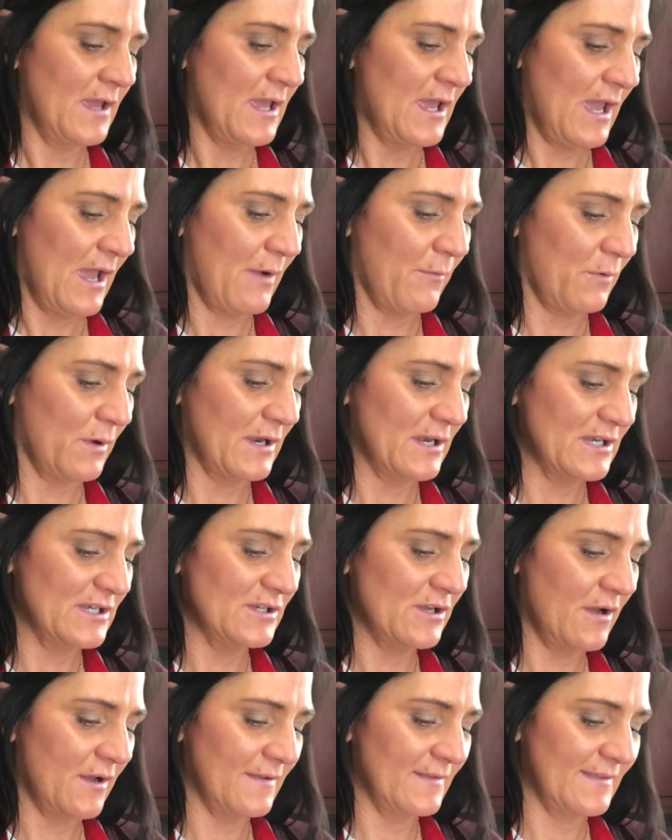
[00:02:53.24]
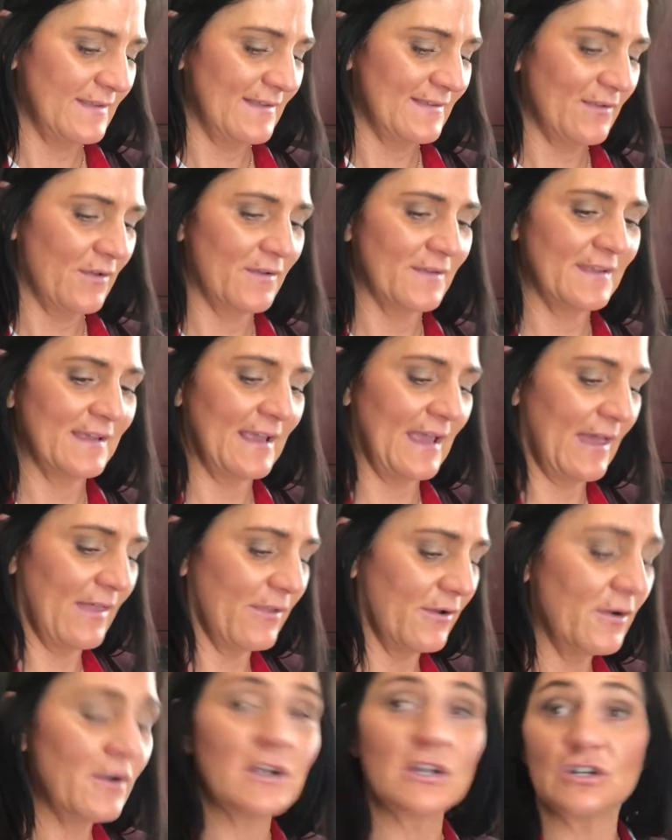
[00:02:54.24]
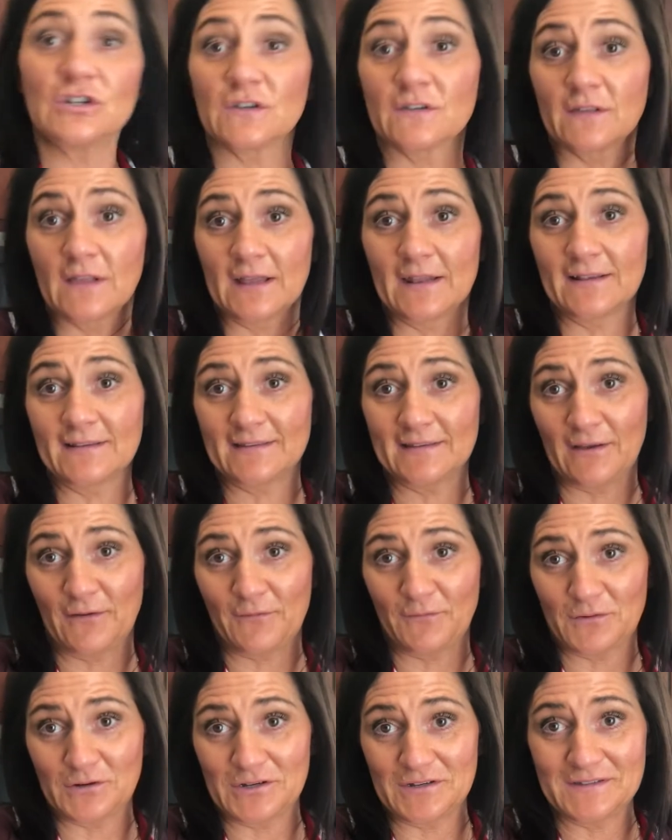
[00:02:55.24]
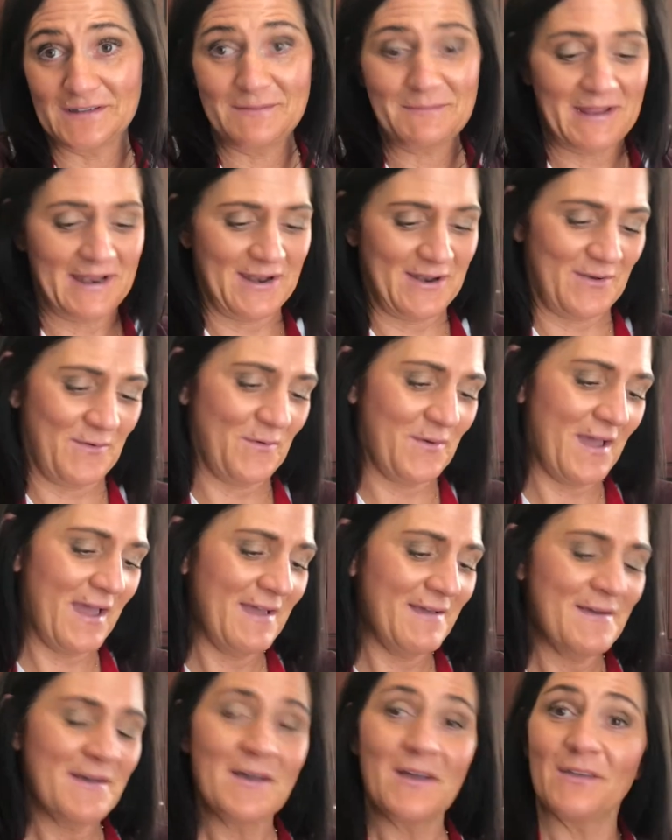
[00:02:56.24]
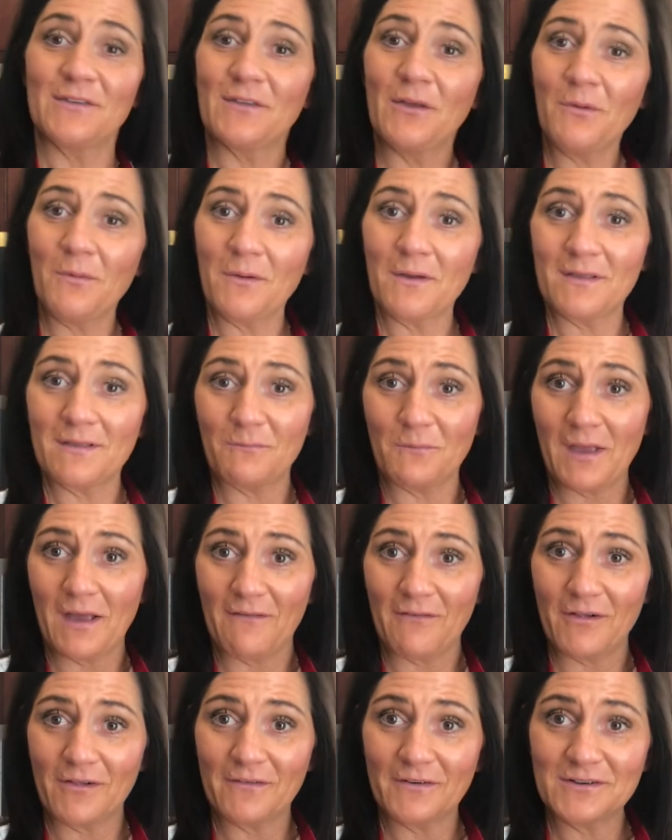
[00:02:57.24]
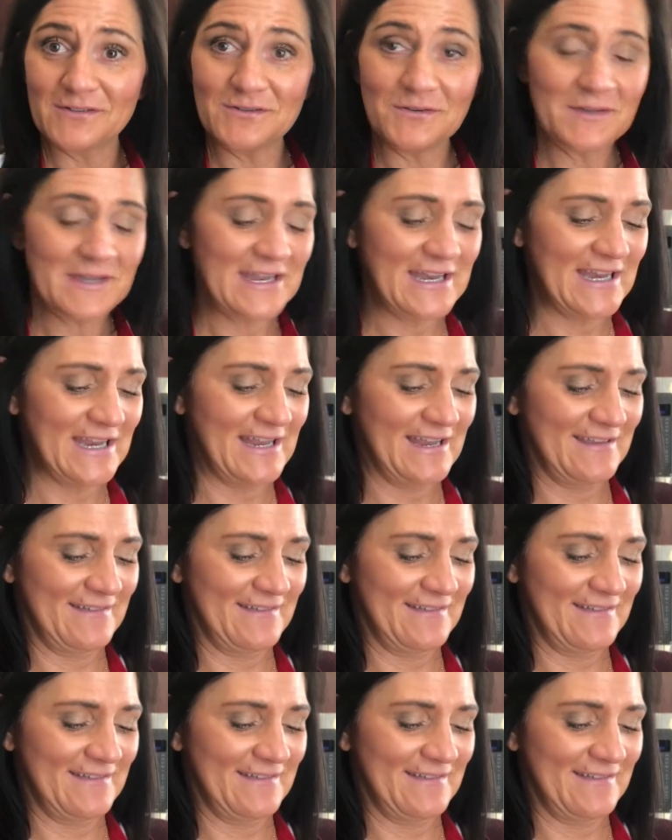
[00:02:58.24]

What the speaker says: And we're going to toss this all together and just let it sit for just a minute, okay? So we have all of our zucchini.